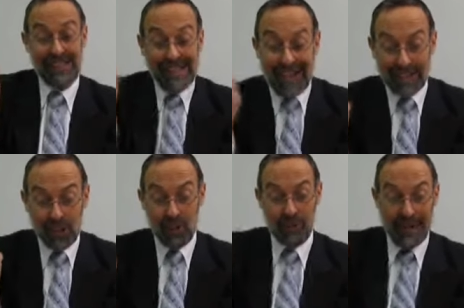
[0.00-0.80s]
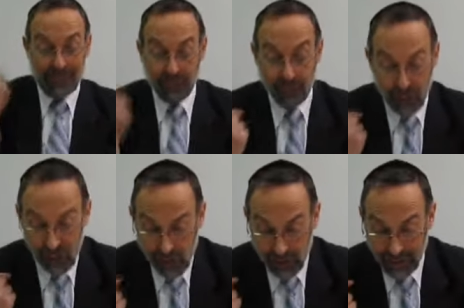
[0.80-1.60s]
second dream, but not the
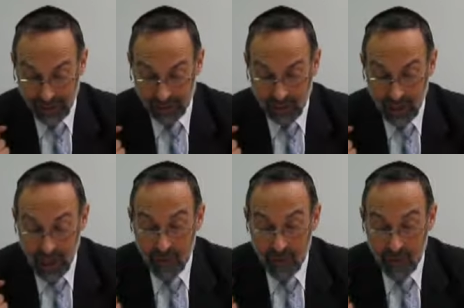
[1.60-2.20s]
first dream.